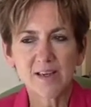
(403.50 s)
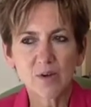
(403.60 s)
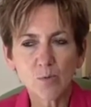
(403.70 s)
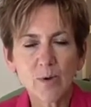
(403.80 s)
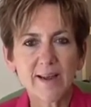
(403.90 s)

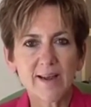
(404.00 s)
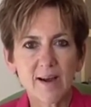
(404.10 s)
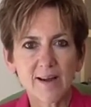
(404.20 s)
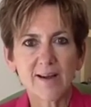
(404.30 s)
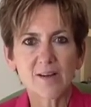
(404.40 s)
we
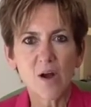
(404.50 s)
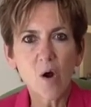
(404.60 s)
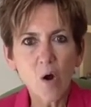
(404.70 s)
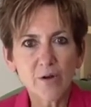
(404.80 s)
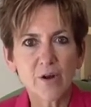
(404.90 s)
are
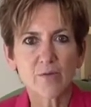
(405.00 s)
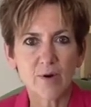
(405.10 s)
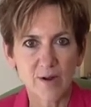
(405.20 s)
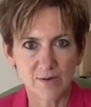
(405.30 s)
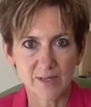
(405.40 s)
on a
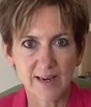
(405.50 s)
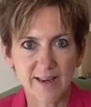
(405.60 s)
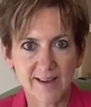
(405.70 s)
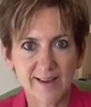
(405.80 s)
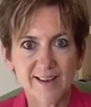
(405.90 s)
road
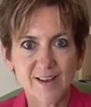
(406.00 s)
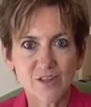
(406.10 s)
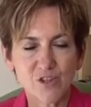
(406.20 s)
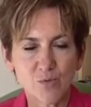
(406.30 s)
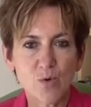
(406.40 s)
here
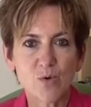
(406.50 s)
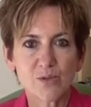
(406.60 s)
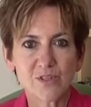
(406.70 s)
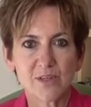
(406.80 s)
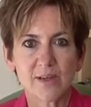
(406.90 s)

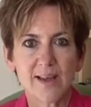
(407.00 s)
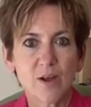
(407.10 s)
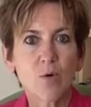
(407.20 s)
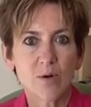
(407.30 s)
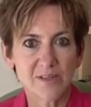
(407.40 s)
towards
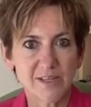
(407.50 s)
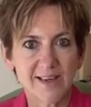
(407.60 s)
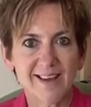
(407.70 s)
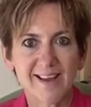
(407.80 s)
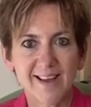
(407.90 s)

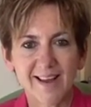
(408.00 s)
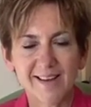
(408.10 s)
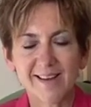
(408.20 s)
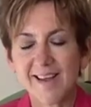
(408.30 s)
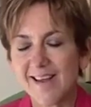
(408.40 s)
equality
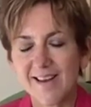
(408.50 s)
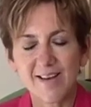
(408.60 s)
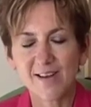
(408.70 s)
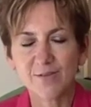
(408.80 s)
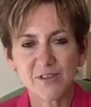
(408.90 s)
in
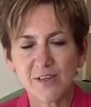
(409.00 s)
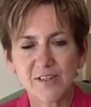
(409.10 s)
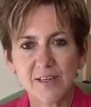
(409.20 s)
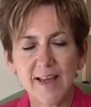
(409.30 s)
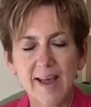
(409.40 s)

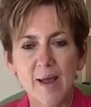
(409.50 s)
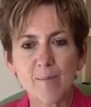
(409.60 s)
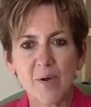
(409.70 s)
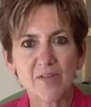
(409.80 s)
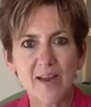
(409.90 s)
infertility care,
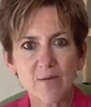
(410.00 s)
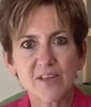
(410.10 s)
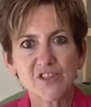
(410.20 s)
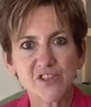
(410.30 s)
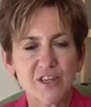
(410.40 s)
but there
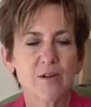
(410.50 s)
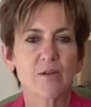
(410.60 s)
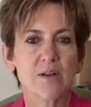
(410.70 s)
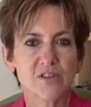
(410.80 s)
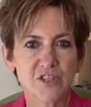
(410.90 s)
is
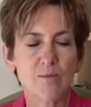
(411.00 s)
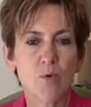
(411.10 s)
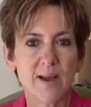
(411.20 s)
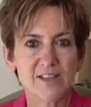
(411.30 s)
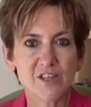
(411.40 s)
still some
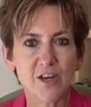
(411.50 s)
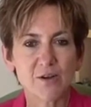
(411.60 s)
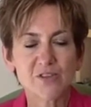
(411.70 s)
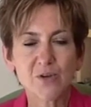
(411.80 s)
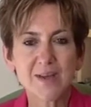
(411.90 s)
way to go.
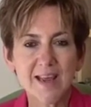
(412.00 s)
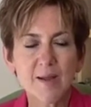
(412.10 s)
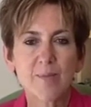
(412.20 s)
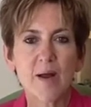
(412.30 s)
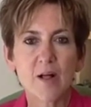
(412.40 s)
So
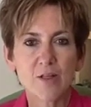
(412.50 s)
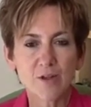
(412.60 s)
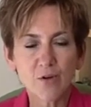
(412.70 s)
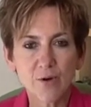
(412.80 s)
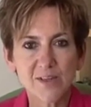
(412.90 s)
keep the
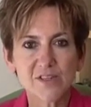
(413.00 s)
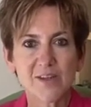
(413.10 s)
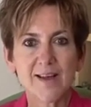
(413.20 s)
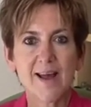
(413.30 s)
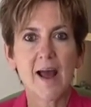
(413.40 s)
noise
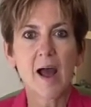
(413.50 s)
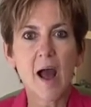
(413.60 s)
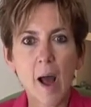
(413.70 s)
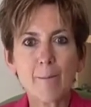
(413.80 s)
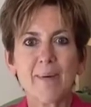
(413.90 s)

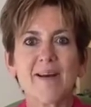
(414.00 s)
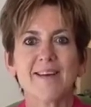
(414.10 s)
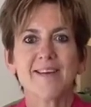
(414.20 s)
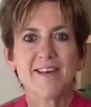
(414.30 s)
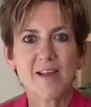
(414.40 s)
up,
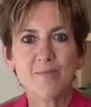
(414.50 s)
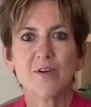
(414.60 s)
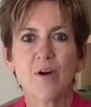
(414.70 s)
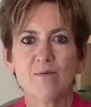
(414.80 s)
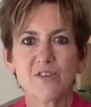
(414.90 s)
keep the
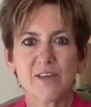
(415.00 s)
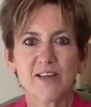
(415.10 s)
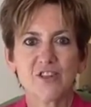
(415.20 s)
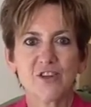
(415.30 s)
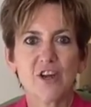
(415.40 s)

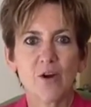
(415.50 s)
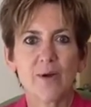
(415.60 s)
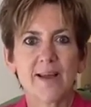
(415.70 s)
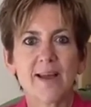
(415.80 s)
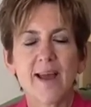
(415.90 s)
conversation
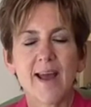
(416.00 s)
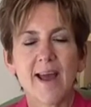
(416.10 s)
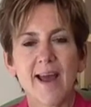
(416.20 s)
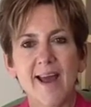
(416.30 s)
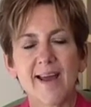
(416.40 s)
going,
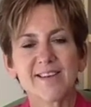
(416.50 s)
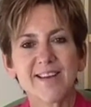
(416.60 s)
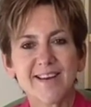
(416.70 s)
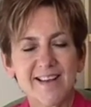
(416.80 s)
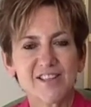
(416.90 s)
and
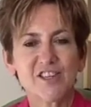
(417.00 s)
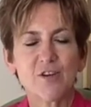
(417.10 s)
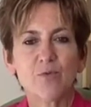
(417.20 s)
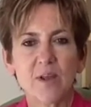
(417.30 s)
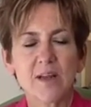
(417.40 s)
let's see
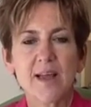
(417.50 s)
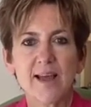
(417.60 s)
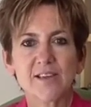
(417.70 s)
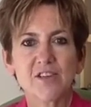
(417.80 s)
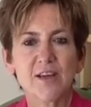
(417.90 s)
if we can
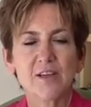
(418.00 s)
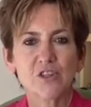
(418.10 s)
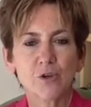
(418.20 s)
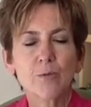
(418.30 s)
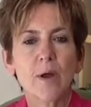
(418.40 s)
get
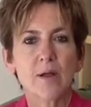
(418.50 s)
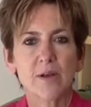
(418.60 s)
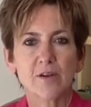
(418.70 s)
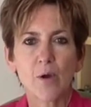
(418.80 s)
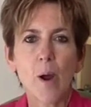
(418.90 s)
to,
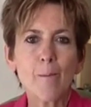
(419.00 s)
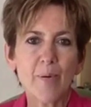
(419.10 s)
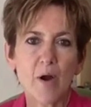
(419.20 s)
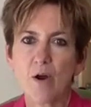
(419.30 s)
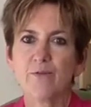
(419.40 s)
you know, a
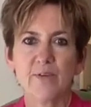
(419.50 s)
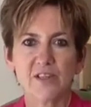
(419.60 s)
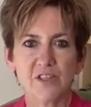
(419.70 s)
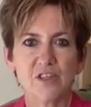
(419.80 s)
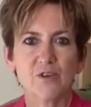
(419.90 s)
perfect
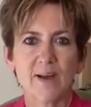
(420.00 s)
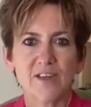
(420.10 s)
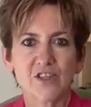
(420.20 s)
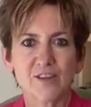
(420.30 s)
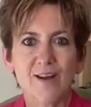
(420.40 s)

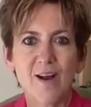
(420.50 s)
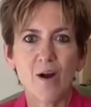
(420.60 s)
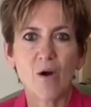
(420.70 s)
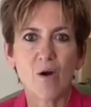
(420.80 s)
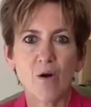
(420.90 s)
situation
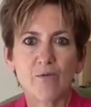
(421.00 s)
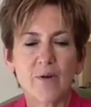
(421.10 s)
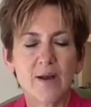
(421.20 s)
of